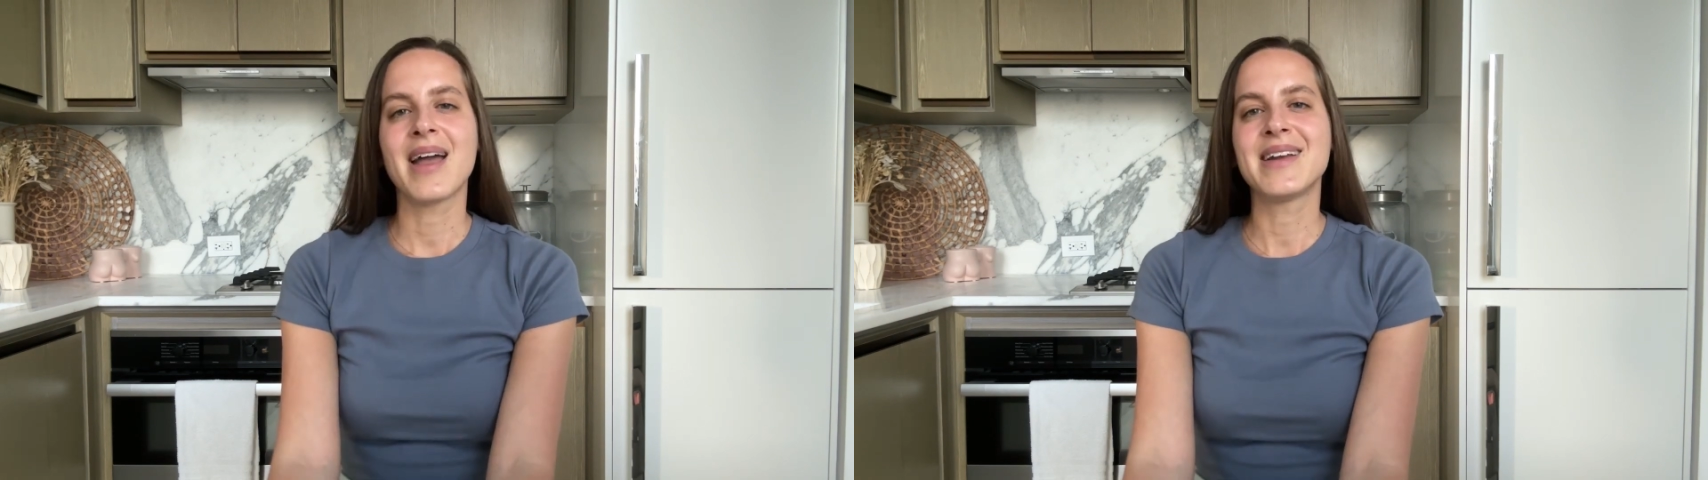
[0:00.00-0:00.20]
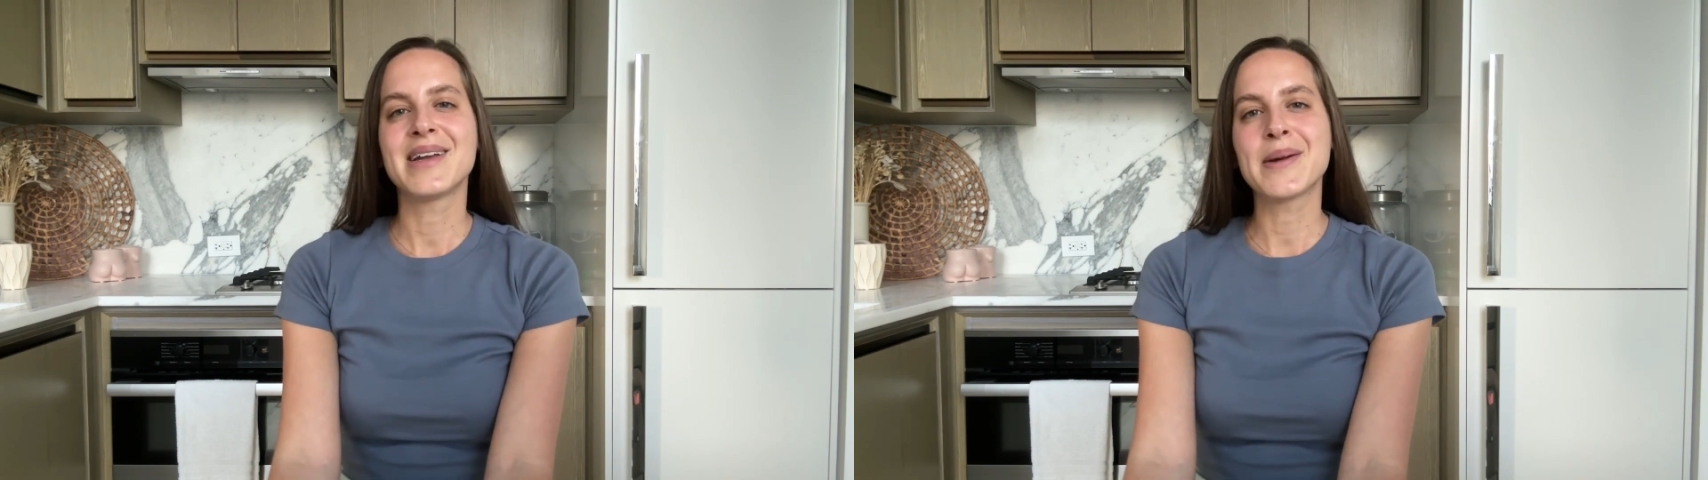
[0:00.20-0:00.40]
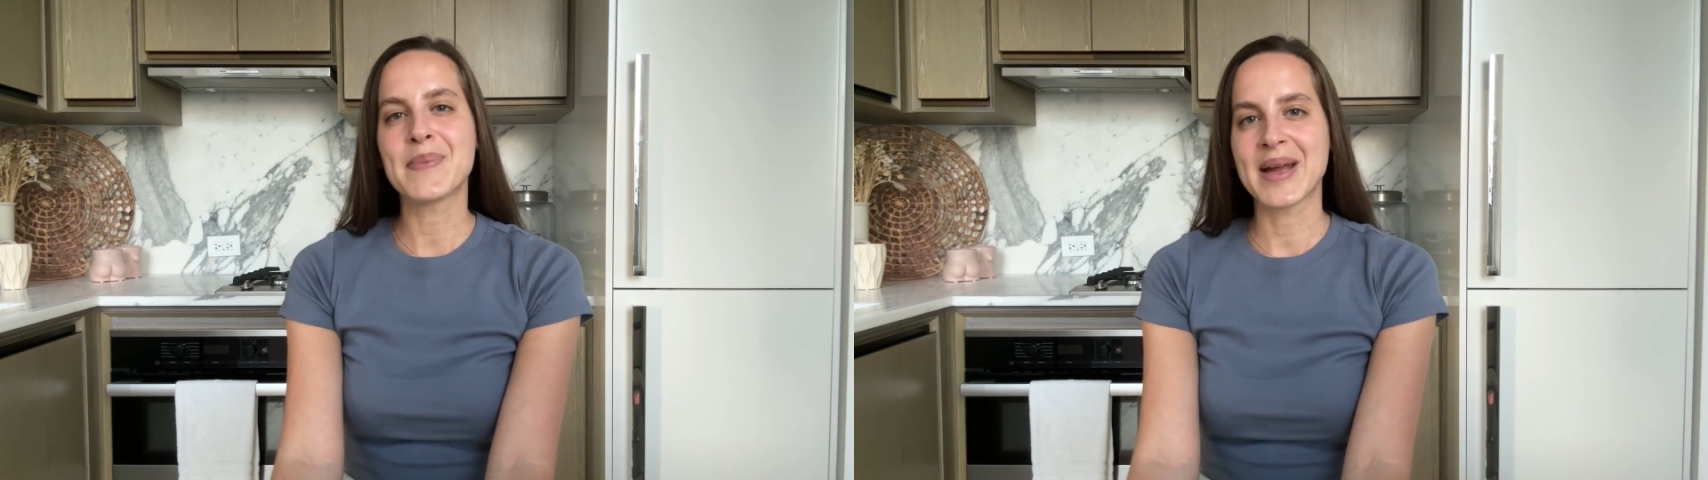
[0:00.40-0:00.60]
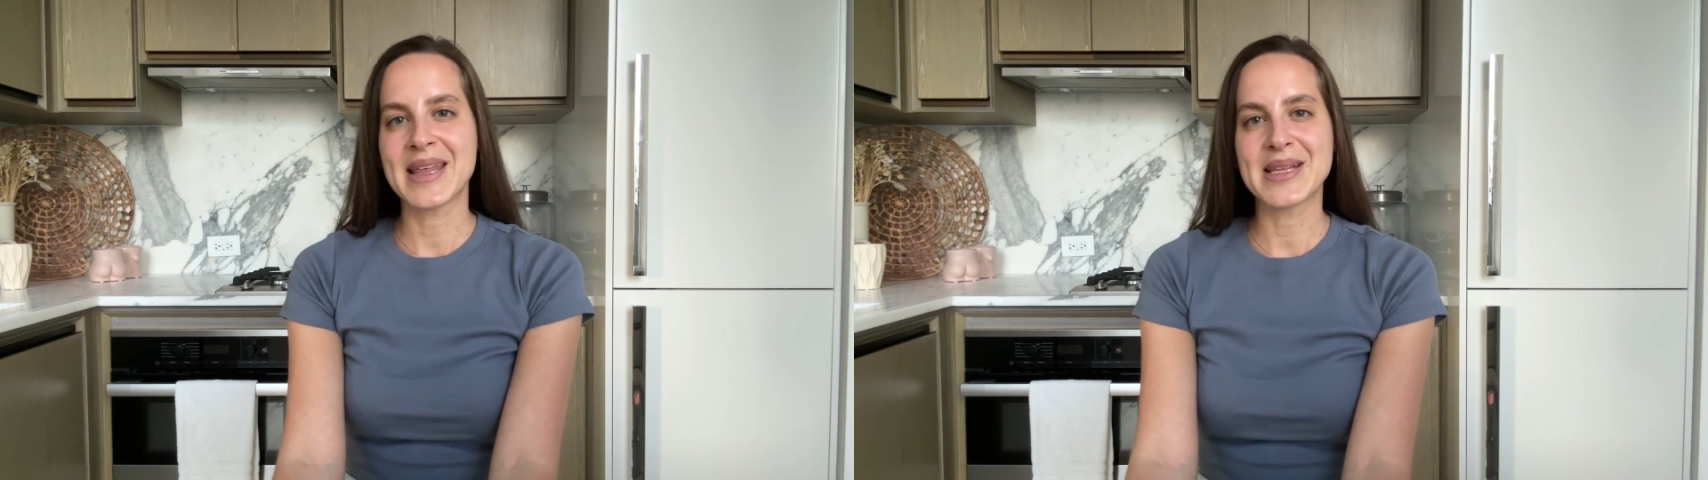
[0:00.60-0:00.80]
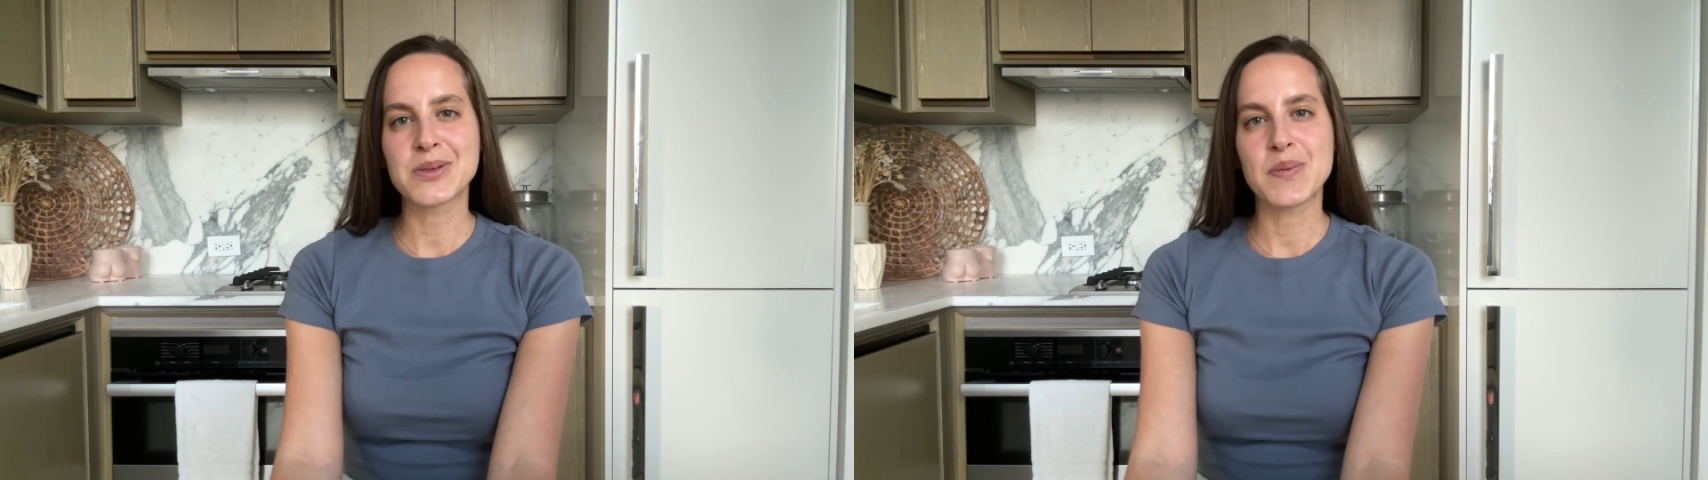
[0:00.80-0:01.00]
I ended up bringing
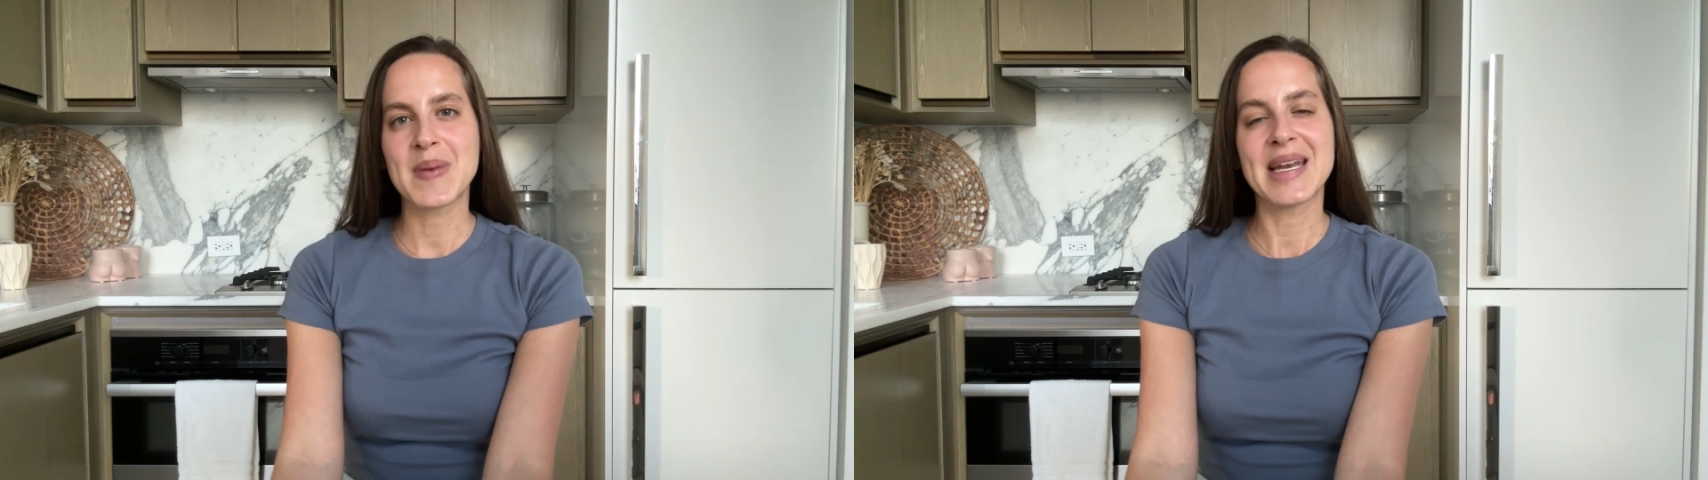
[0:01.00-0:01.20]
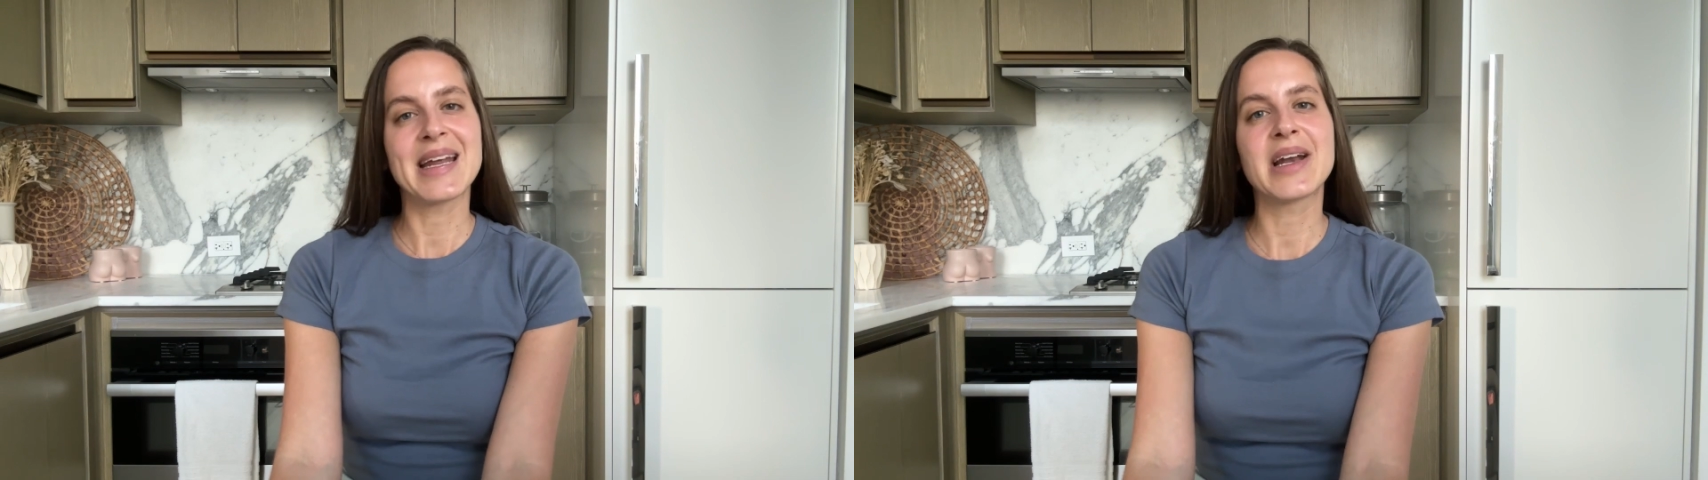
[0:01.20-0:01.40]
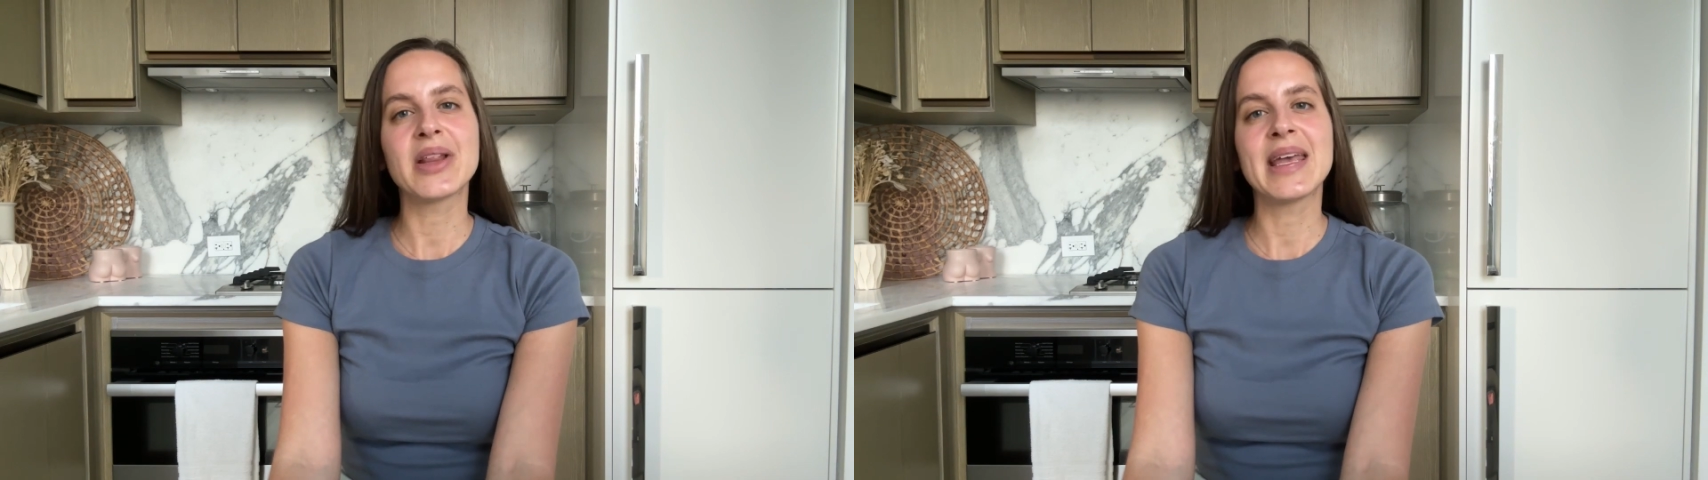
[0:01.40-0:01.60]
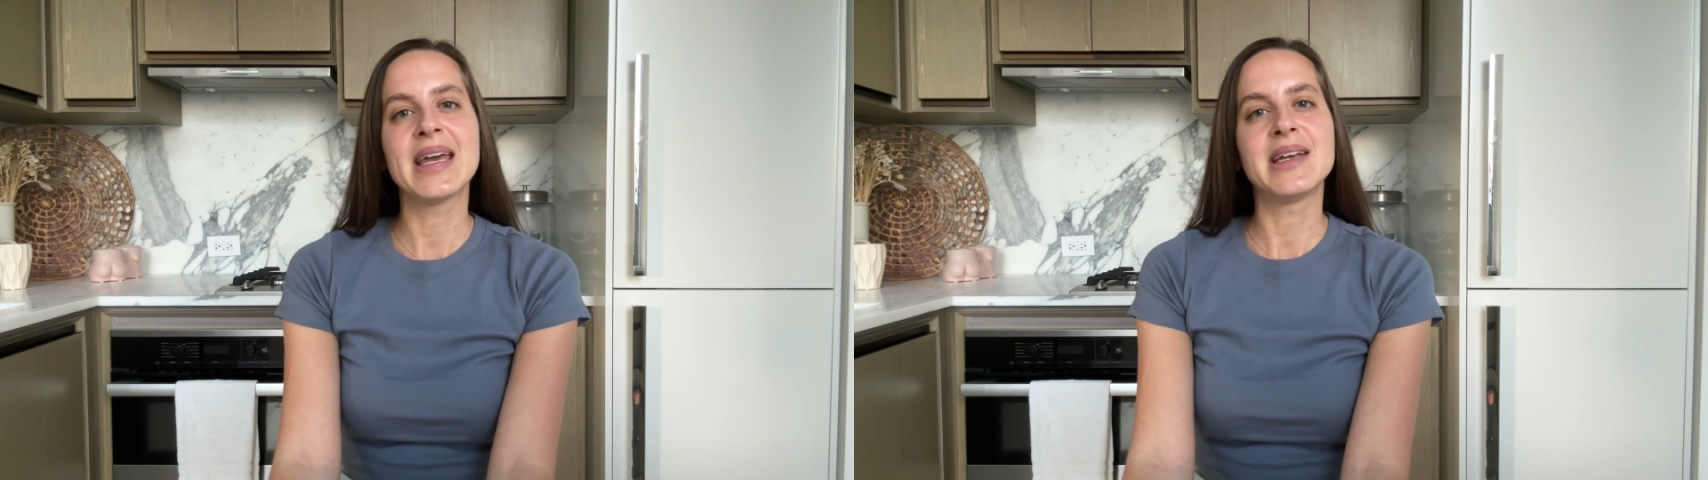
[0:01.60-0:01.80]
this with me to Italy,